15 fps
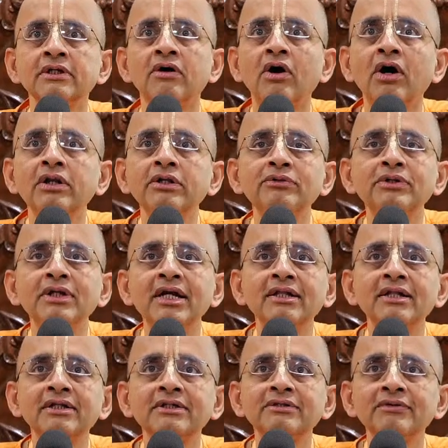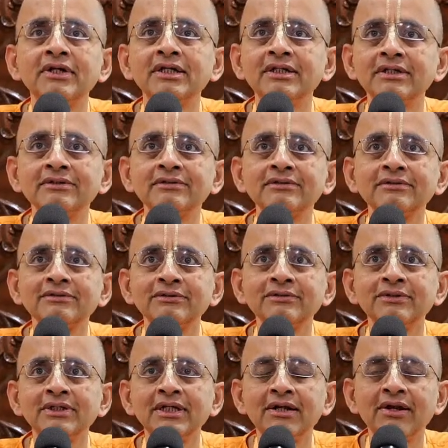all you need in this world is
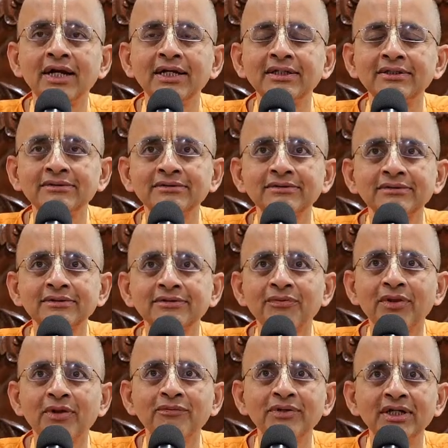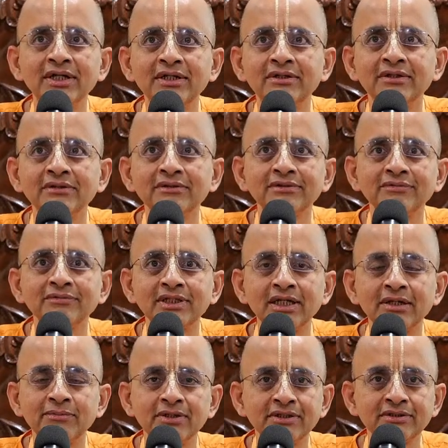you need rice, wheat,
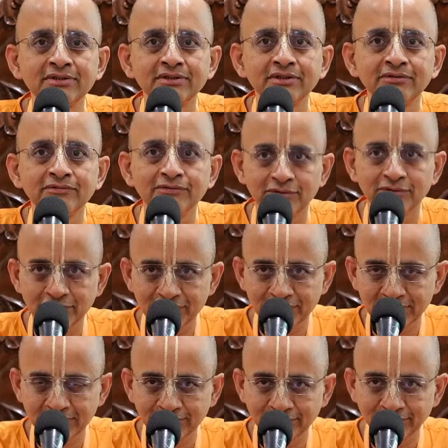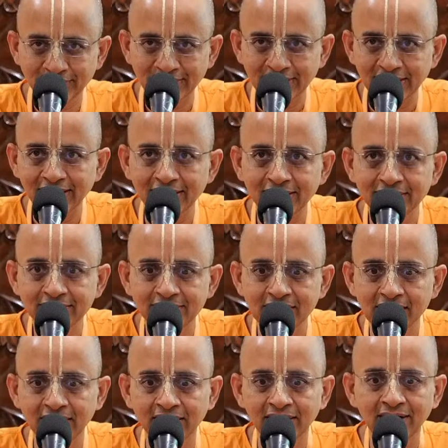vegetables, fruits, cereals,
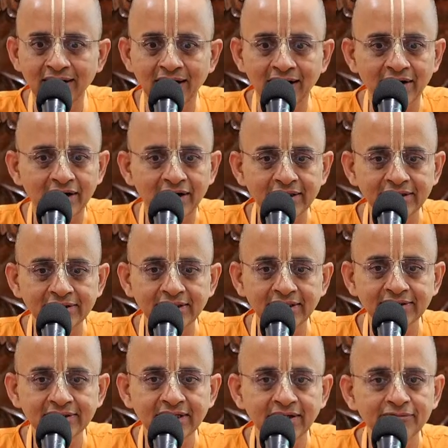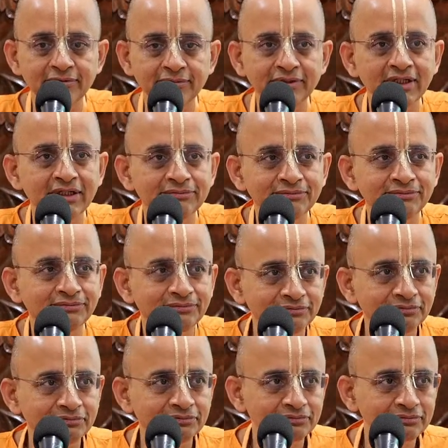and all these things come from the
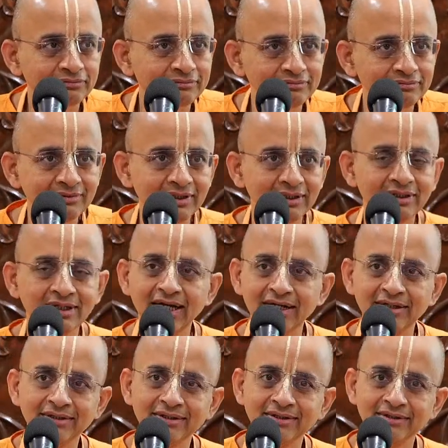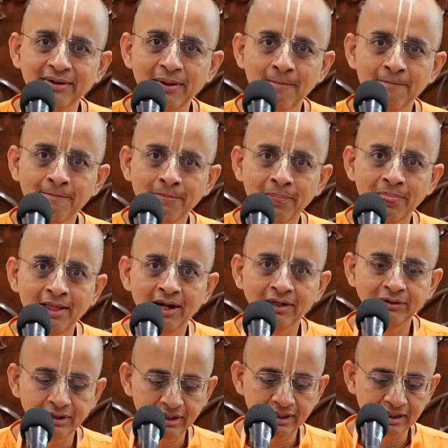land. And
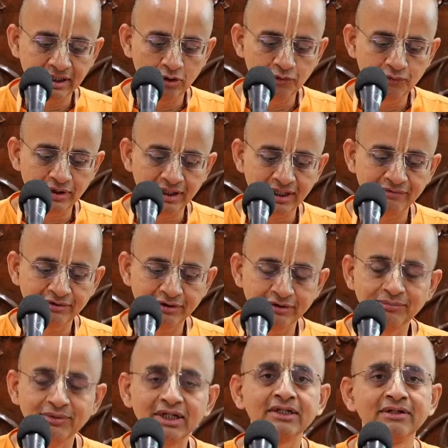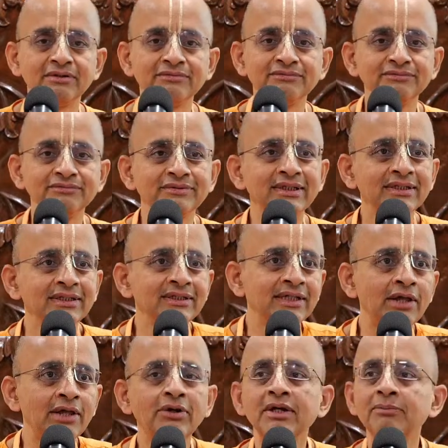you need a cow for giving you milk, and
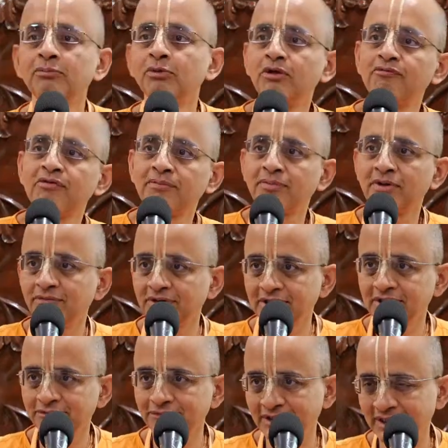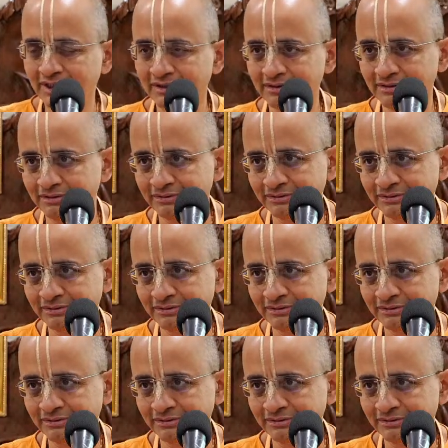you need a bull for ploughing the field.